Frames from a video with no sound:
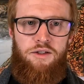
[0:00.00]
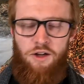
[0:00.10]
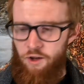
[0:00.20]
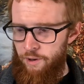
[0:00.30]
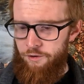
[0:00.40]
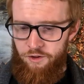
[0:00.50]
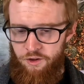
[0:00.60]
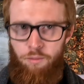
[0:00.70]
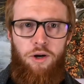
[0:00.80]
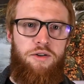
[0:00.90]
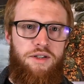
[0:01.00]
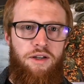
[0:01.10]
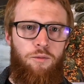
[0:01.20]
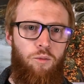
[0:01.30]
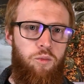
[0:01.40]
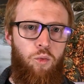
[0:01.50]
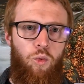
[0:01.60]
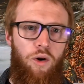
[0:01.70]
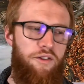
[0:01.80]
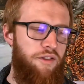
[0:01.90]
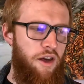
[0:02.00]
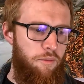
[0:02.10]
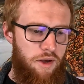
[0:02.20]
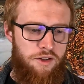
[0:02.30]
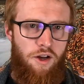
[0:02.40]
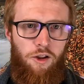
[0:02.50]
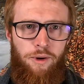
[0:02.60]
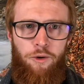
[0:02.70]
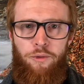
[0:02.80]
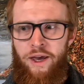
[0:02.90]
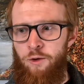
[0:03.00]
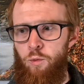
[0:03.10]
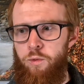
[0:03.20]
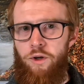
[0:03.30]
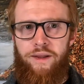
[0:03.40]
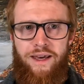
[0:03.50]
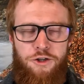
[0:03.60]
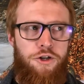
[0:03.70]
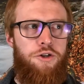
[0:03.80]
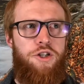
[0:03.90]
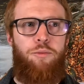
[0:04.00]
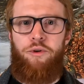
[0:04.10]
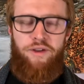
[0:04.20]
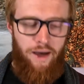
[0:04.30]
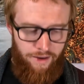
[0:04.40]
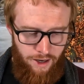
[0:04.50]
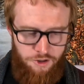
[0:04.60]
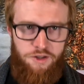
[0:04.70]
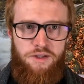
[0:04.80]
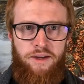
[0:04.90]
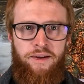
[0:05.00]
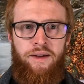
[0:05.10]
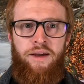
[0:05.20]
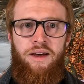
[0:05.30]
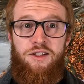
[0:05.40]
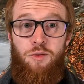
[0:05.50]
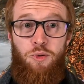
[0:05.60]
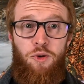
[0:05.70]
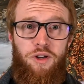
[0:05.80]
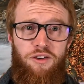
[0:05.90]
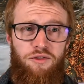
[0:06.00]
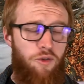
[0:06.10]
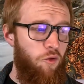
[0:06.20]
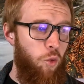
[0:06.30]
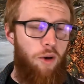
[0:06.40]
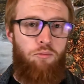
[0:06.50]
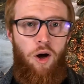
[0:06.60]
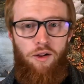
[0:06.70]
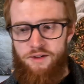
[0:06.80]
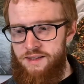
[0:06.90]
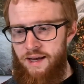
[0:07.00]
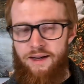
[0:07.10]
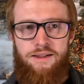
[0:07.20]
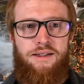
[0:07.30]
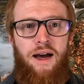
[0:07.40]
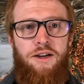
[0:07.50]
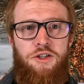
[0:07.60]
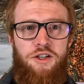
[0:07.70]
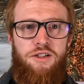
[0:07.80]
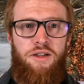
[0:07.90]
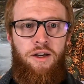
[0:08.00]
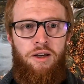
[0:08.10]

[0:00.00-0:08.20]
all about the person, and one of them is all about a relationship with God. Not just, it's the beauty of what Paul has said. It's not just,